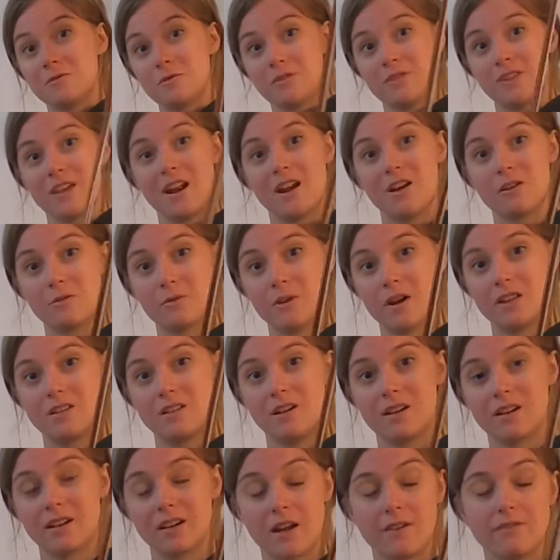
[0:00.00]
hold that out quite
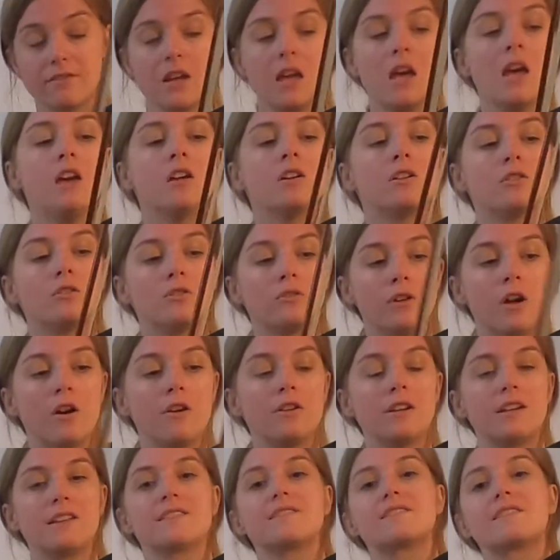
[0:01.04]
long enough. You'll
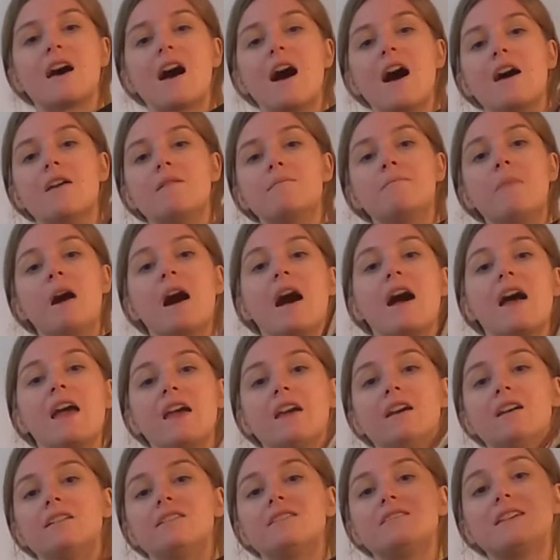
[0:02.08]
notice that
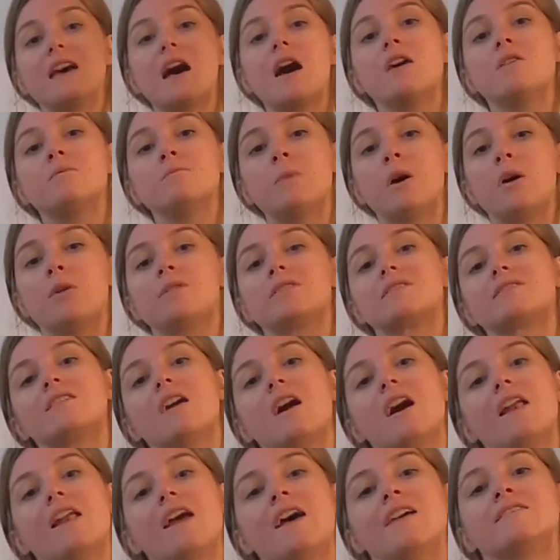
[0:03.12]
my down bow is
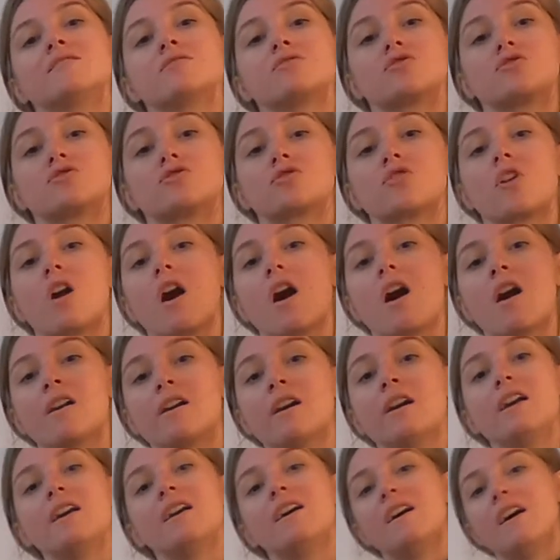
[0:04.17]
not as
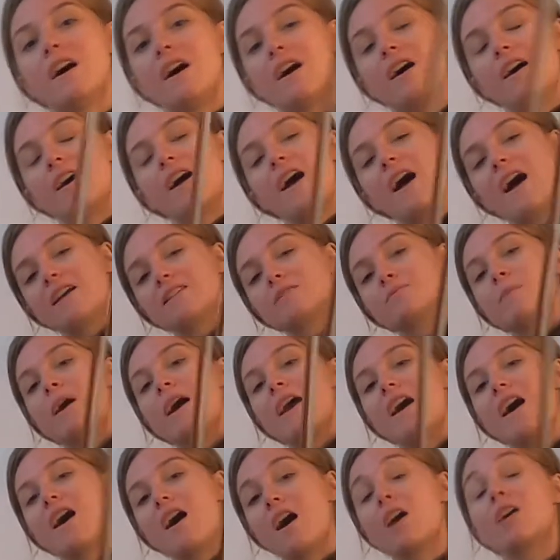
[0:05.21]
strong as
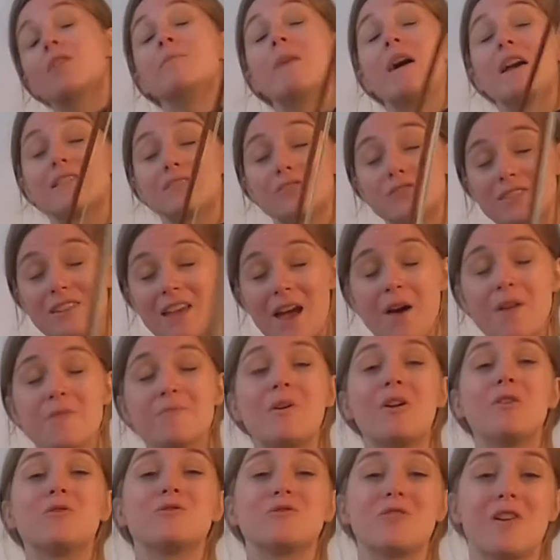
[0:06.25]
my down
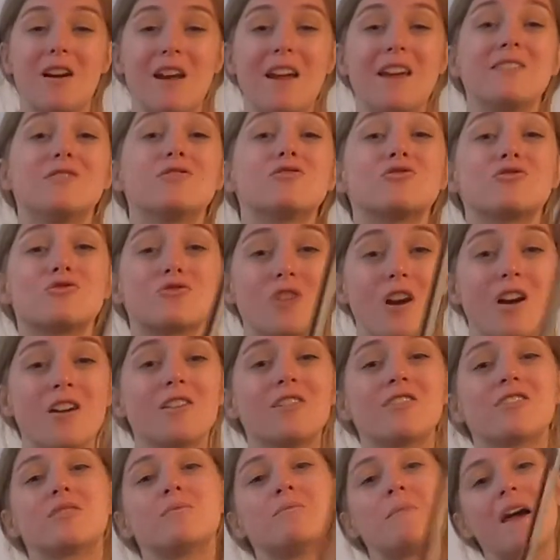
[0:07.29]
bow, sorry, is
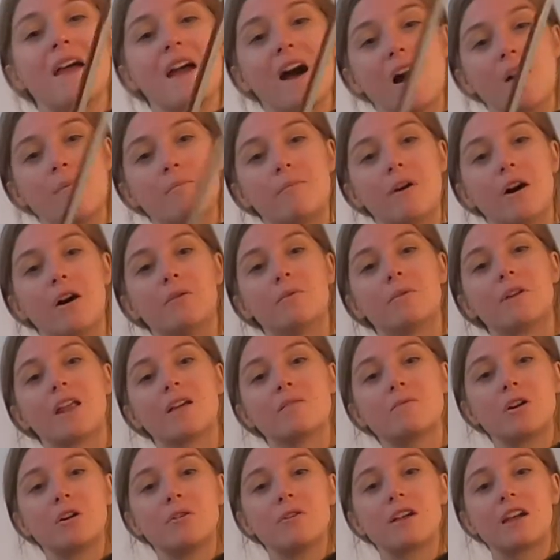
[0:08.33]
stronger than my up bow. When
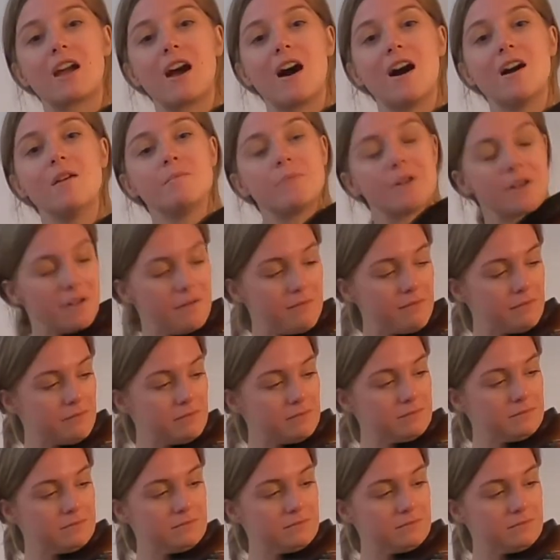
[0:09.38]
I'm going up, I'm